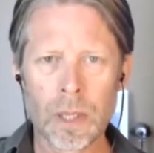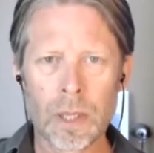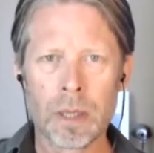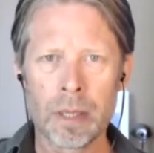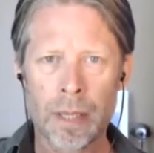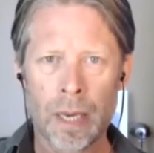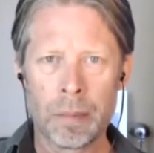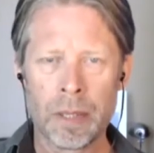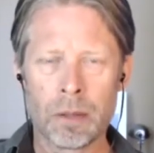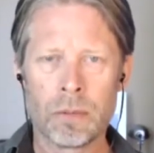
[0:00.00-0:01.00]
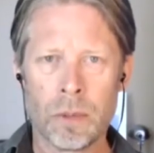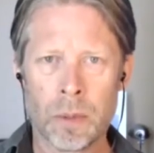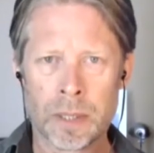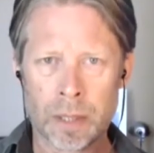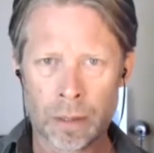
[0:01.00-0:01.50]
this habit through
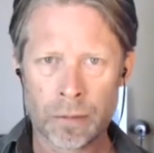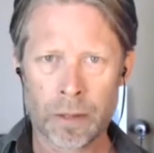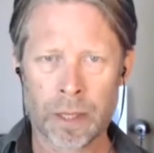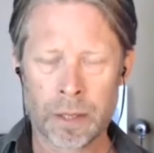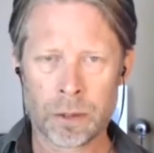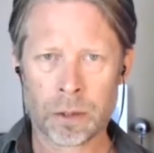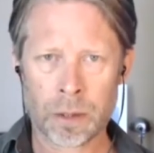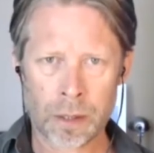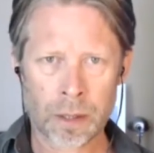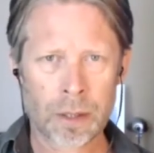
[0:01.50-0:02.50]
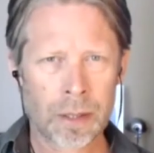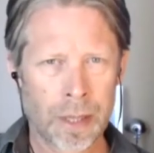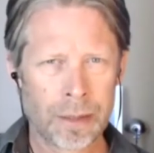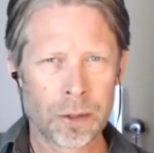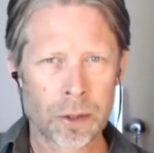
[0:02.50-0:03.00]
identification is a
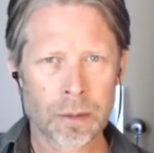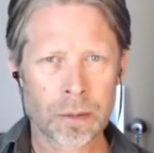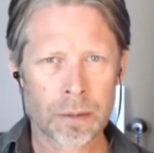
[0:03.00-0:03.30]
tension,